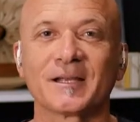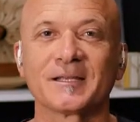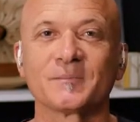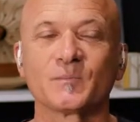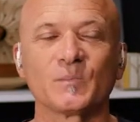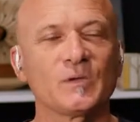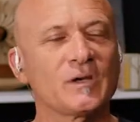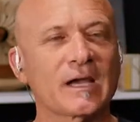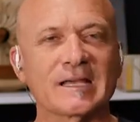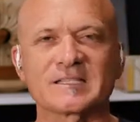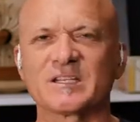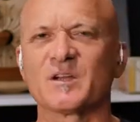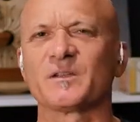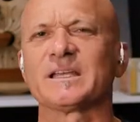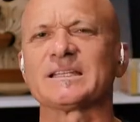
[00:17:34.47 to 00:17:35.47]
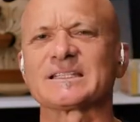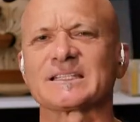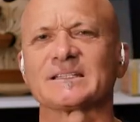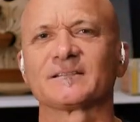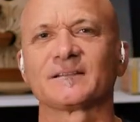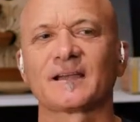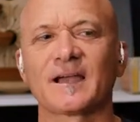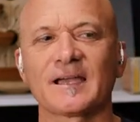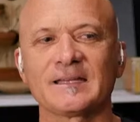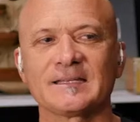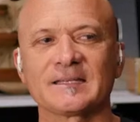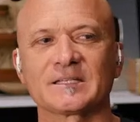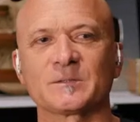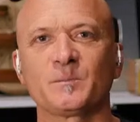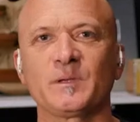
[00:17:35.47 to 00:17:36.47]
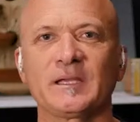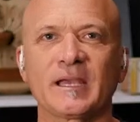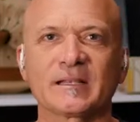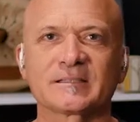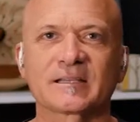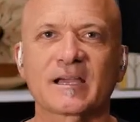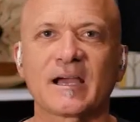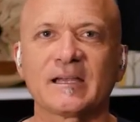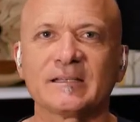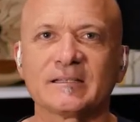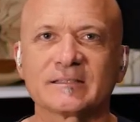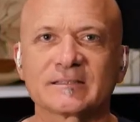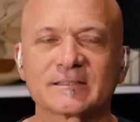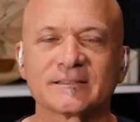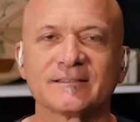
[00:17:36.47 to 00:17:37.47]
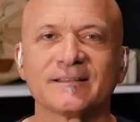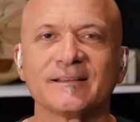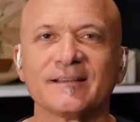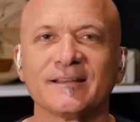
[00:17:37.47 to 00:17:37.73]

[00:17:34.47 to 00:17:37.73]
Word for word: right? You guys know this. Kindness begets kindness.